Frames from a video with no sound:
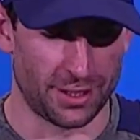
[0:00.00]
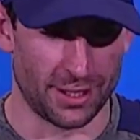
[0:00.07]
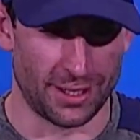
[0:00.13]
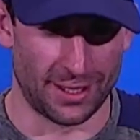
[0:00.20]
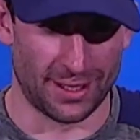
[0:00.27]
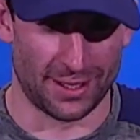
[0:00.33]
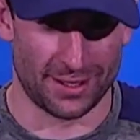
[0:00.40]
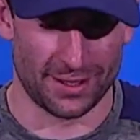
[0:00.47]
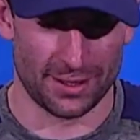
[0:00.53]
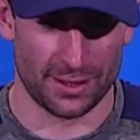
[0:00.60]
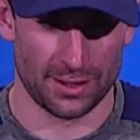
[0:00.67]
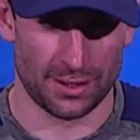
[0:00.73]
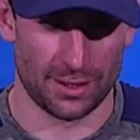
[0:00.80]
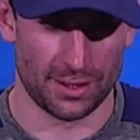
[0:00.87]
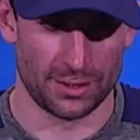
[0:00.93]
as
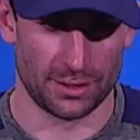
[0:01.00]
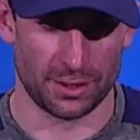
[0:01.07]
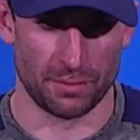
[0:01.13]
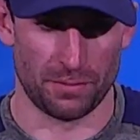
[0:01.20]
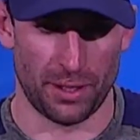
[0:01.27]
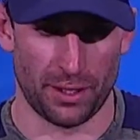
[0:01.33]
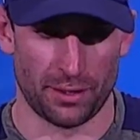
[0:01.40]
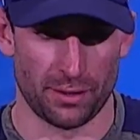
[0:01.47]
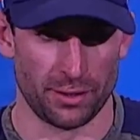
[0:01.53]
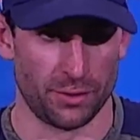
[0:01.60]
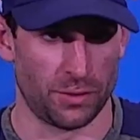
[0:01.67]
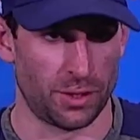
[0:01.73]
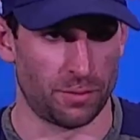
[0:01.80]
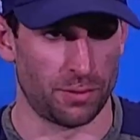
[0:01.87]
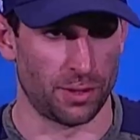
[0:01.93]
a competitor, you
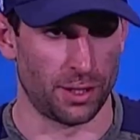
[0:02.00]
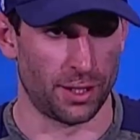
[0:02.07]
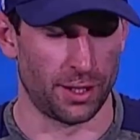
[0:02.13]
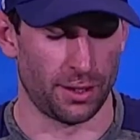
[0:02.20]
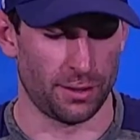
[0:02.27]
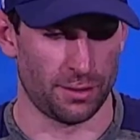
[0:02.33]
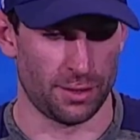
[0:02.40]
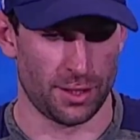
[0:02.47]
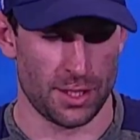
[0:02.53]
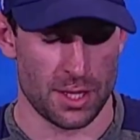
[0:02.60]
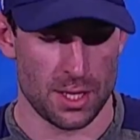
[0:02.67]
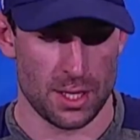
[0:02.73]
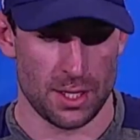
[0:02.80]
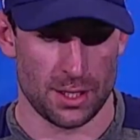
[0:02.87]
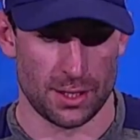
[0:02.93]
want to play.
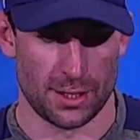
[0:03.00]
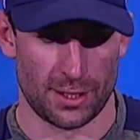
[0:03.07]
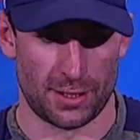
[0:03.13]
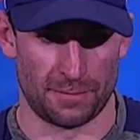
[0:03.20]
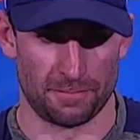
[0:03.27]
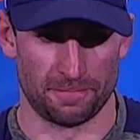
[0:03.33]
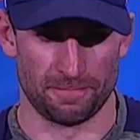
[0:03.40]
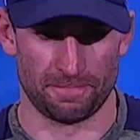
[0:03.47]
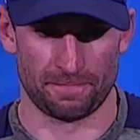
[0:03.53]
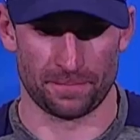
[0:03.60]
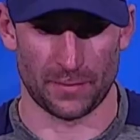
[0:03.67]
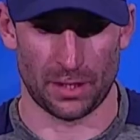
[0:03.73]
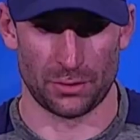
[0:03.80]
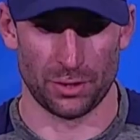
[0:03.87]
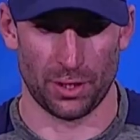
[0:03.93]

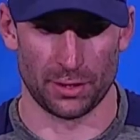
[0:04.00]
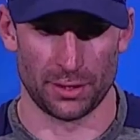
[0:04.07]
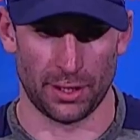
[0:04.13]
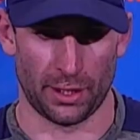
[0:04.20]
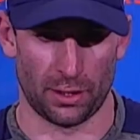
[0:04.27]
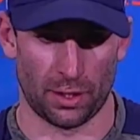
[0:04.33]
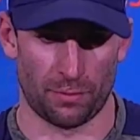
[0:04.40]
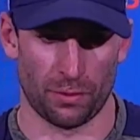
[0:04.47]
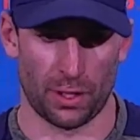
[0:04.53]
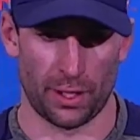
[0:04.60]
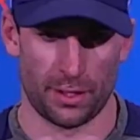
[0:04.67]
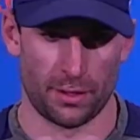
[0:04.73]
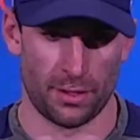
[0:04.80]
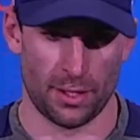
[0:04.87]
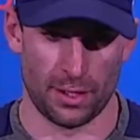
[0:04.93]
I try to take a lot of
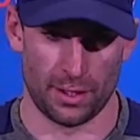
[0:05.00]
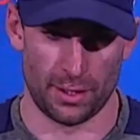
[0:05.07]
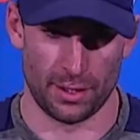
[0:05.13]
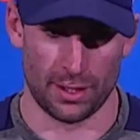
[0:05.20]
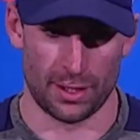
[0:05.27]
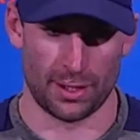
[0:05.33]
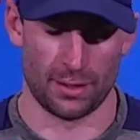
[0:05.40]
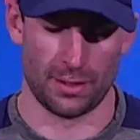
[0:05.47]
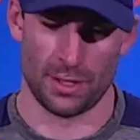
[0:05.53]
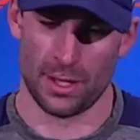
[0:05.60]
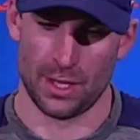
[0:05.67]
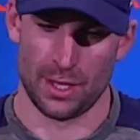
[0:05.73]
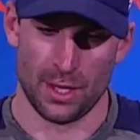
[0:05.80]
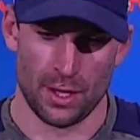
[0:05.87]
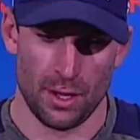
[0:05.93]
pride in
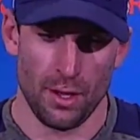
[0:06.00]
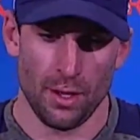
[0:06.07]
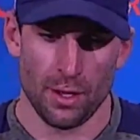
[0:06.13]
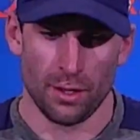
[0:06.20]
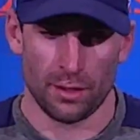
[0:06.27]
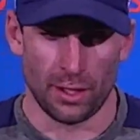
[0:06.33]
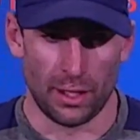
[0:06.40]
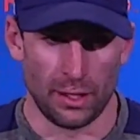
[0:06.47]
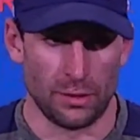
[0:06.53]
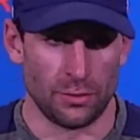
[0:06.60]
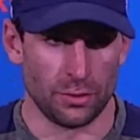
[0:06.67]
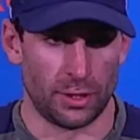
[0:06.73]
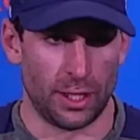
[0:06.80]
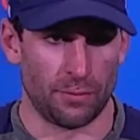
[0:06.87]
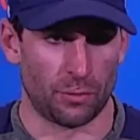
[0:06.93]
the
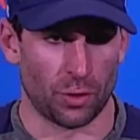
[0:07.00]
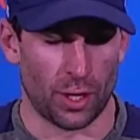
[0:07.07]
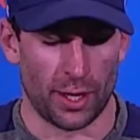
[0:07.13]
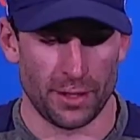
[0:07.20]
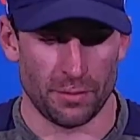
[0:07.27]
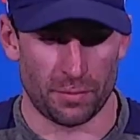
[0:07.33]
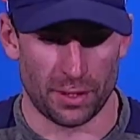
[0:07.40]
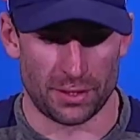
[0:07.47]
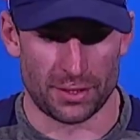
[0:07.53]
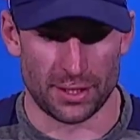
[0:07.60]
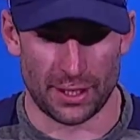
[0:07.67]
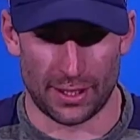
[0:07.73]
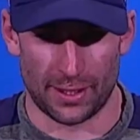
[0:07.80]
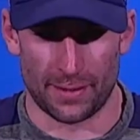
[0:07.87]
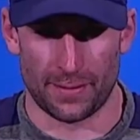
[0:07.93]
82-game grind, but,
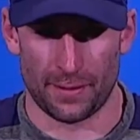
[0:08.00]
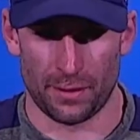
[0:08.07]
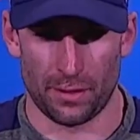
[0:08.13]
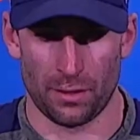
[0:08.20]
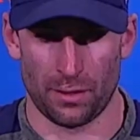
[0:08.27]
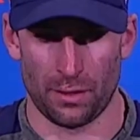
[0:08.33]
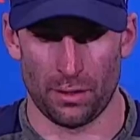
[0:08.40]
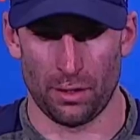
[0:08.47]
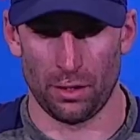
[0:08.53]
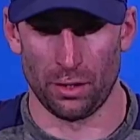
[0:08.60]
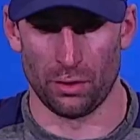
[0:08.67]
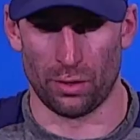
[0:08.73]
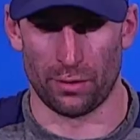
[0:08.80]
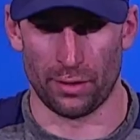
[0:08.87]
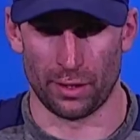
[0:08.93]
you
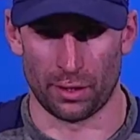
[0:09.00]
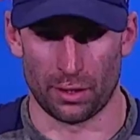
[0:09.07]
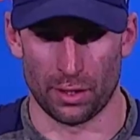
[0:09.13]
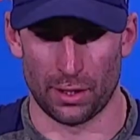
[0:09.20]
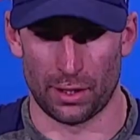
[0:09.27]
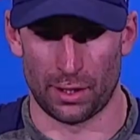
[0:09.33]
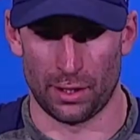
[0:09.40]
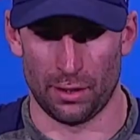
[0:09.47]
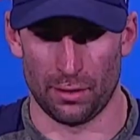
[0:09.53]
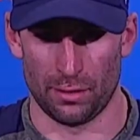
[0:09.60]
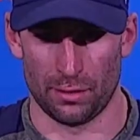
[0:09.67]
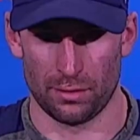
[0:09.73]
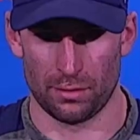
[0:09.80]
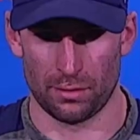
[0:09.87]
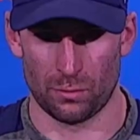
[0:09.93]
know, I think
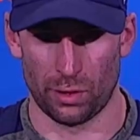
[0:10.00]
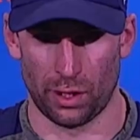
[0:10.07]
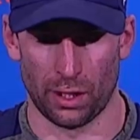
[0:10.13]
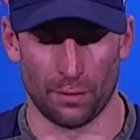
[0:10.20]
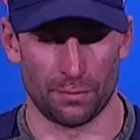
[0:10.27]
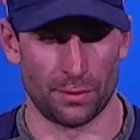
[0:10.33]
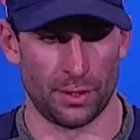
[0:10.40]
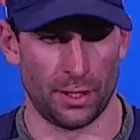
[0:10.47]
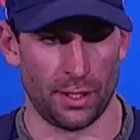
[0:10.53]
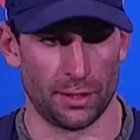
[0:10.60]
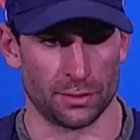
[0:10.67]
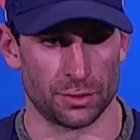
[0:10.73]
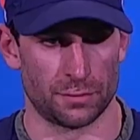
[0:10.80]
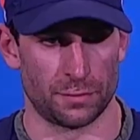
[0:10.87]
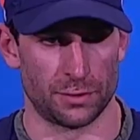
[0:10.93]
waking up today and
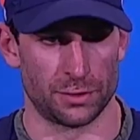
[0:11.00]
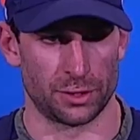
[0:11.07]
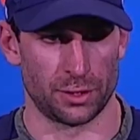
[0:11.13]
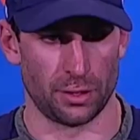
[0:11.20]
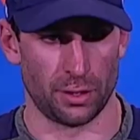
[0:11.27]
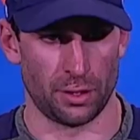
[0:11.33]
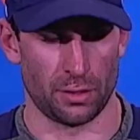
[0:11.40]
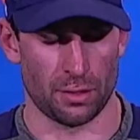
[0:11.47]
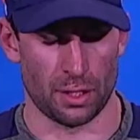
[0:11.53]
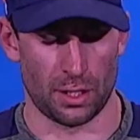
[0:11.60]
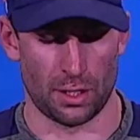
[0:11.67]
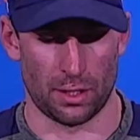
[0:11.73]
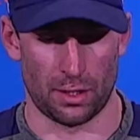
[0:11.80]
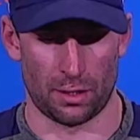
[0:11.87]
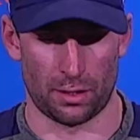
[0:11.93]
just physically
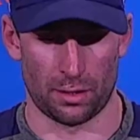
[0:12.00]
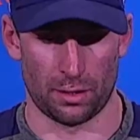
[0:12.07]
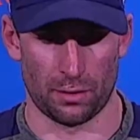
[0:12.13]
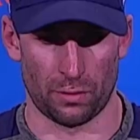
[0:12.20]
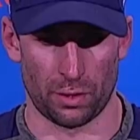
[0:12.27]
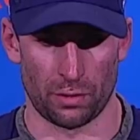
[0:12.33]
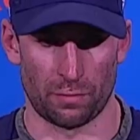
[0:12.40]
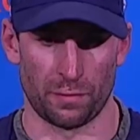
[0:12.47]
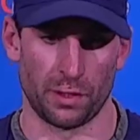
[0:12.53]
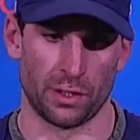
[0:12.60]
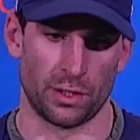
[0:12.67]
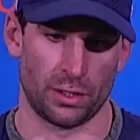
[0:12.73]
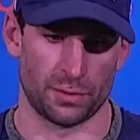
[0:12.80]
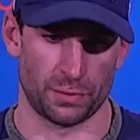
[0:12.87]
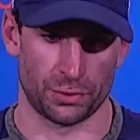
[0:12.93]
the way you're
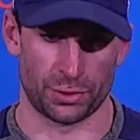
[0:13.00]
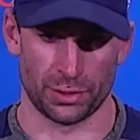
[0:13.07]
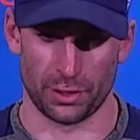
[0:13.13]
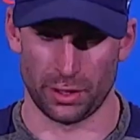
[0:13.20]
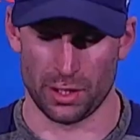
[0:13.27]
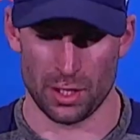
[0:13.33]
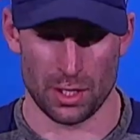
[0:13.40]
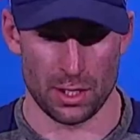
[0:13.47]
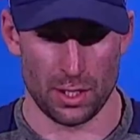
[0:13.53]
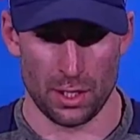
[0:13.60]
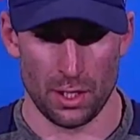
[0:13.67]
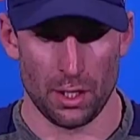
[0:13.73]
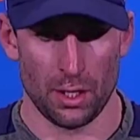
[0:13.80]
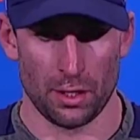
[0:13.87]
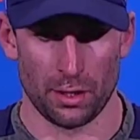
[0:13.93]
feeling, especially
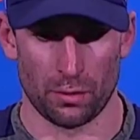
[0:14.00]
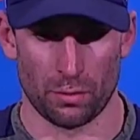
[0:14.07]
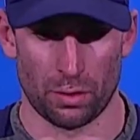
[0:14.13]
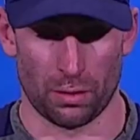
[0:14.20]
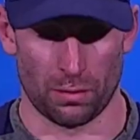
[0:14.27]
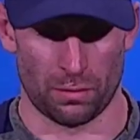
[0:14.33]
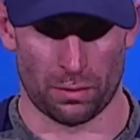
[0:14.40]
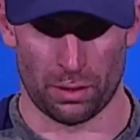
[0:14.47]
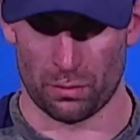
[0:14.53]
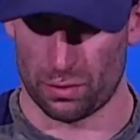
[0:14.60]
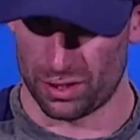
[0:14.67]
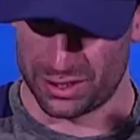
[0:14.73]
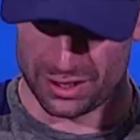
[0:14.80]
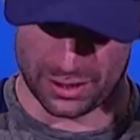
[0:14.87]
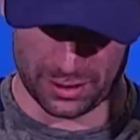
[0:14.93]
I think what
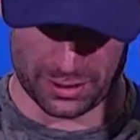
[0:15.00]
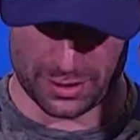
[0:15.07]
was it,